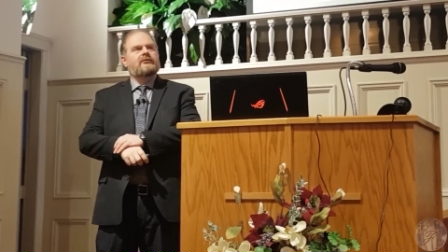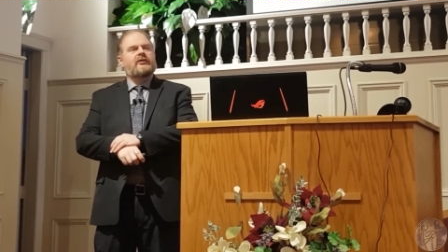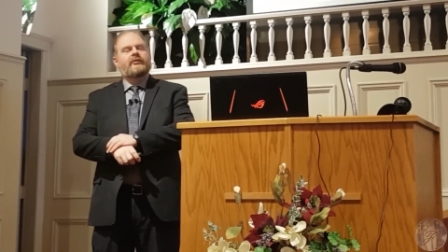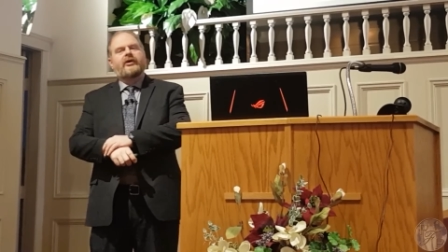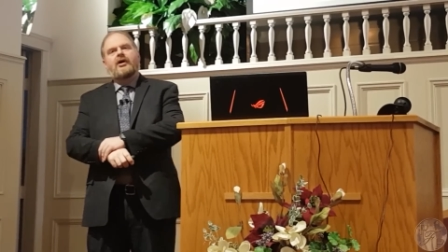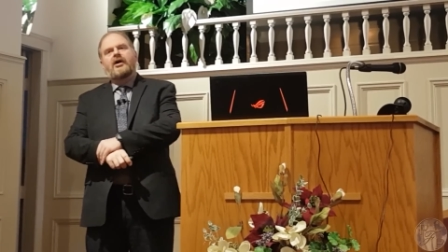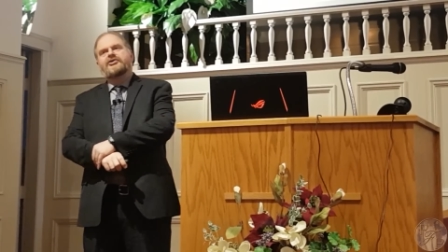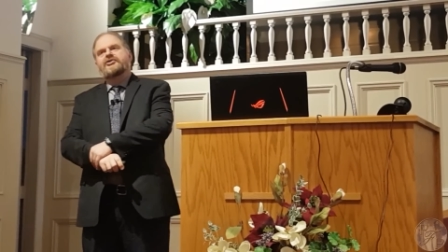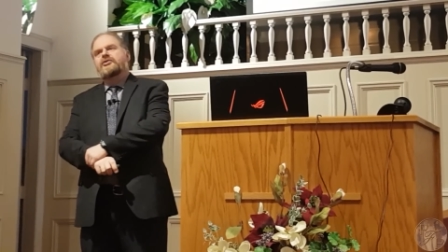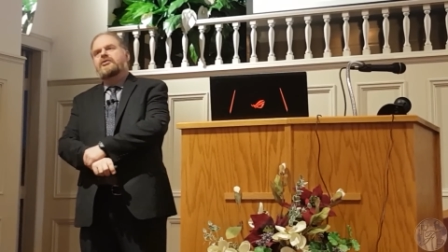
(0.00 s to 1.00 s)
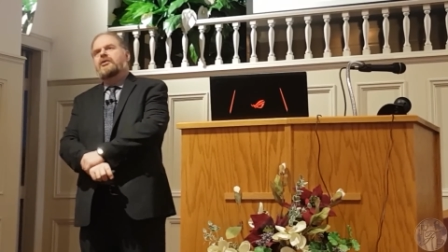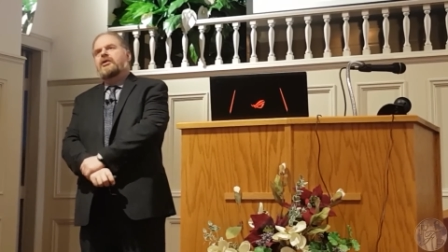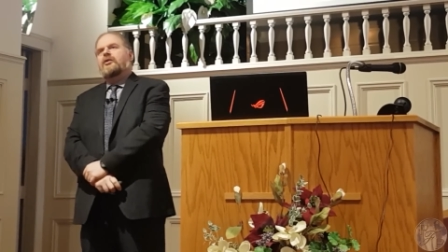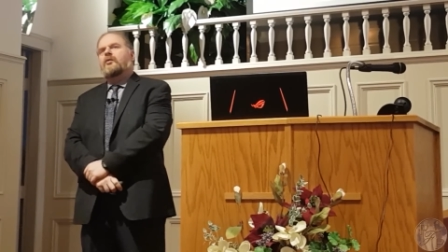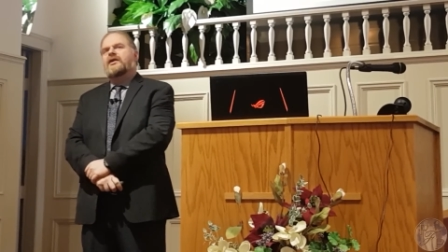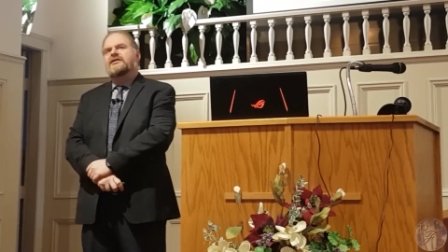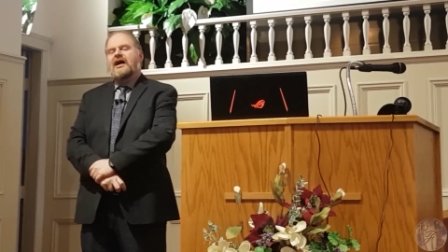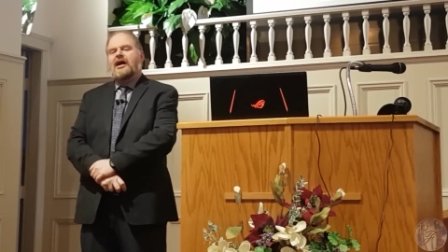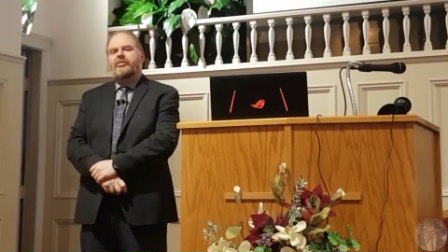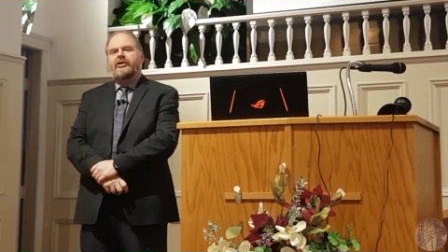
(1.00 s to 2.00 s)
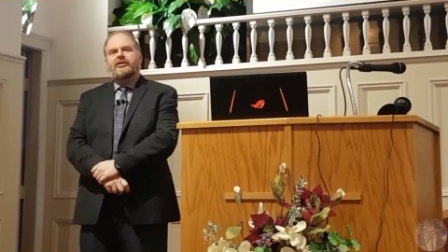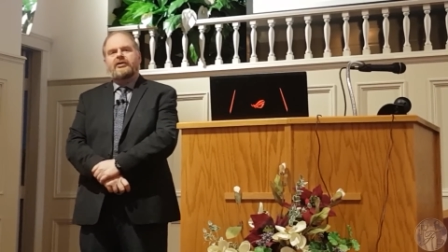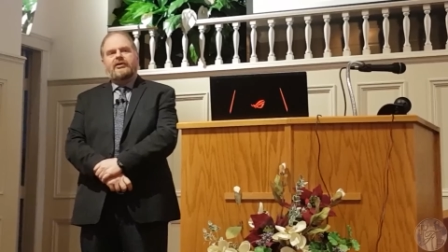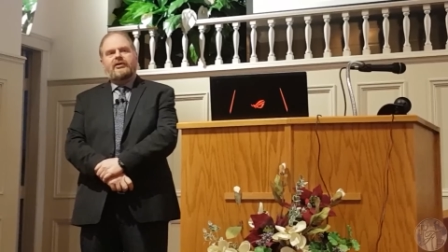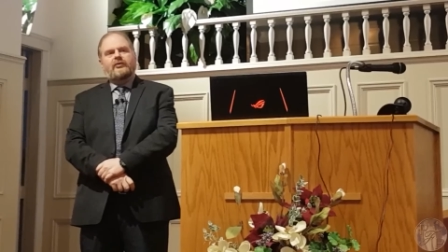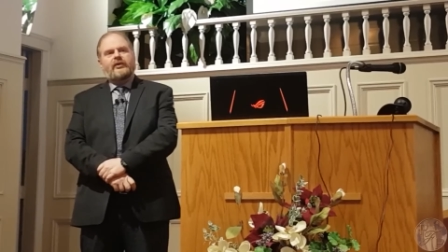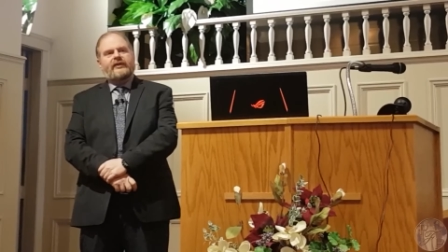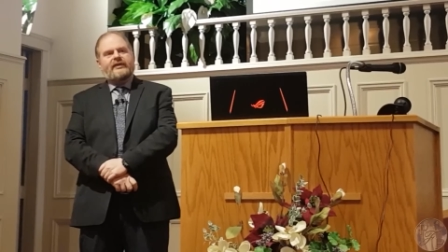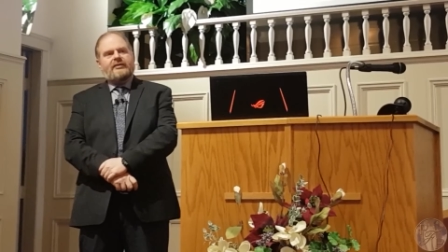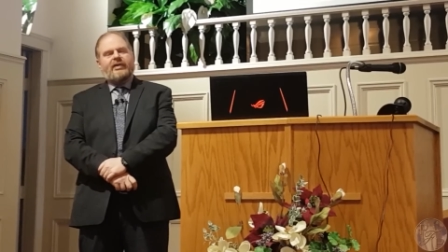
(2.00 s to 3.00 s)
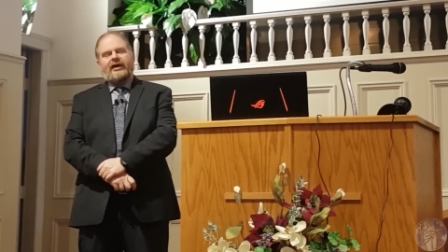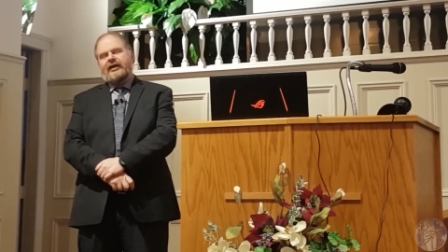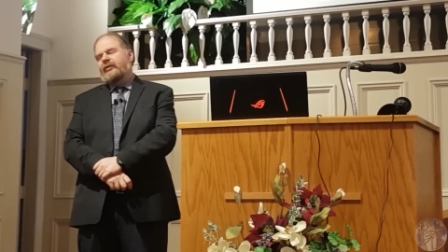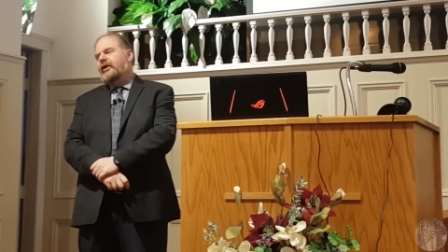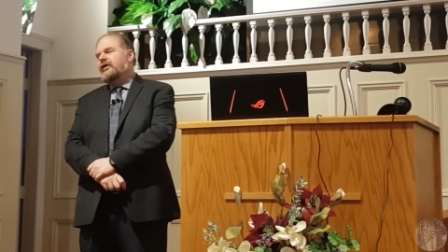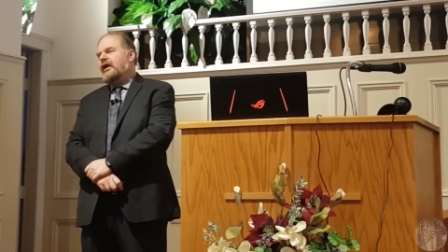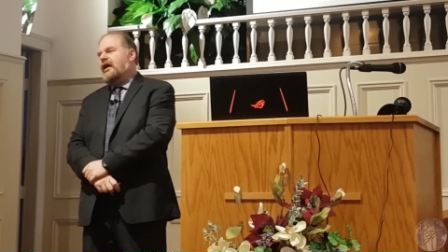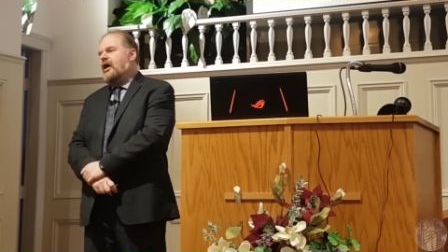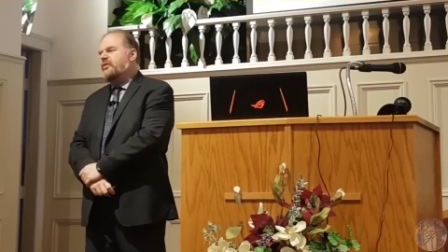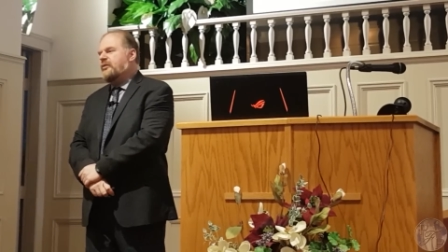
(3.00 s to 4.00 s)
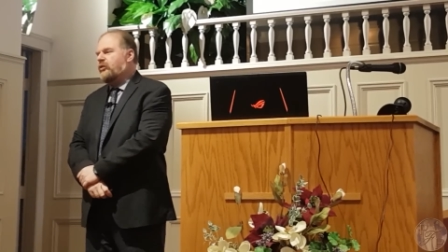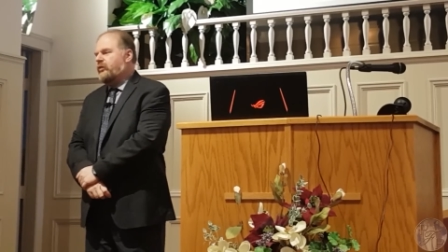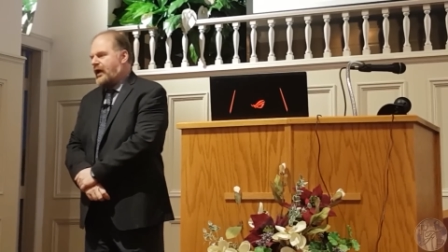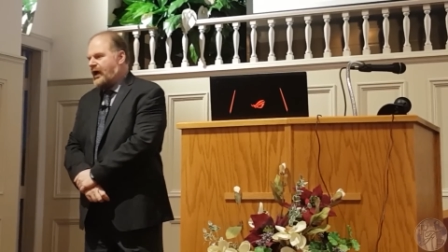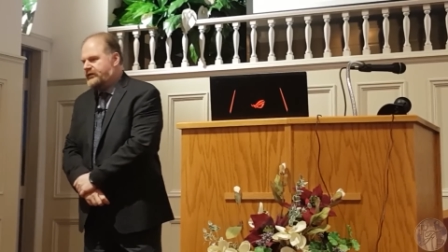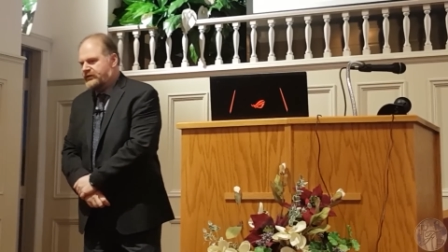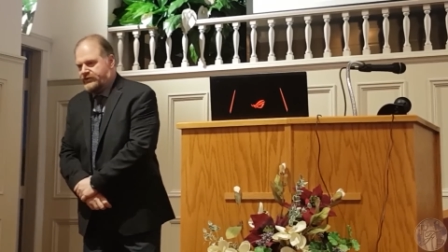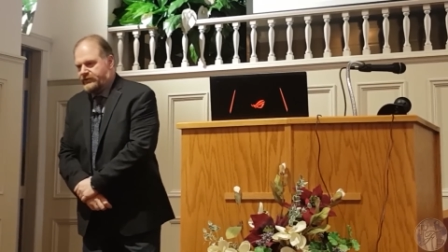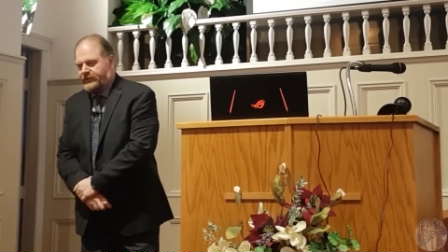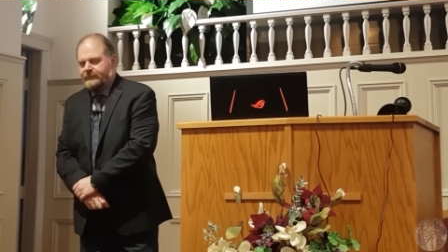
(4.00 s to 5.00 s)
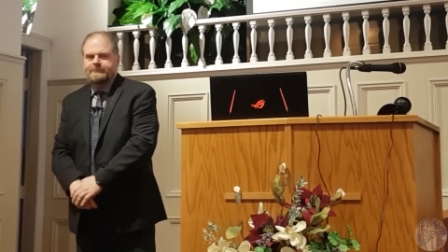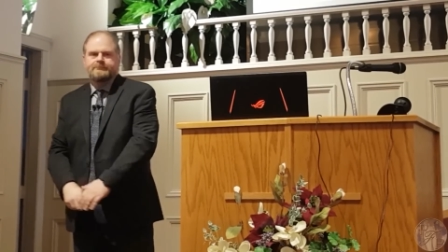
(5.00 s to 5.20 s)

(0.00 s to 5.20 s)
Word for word: with regards to what has happened with the pandemic and how people reacted to it.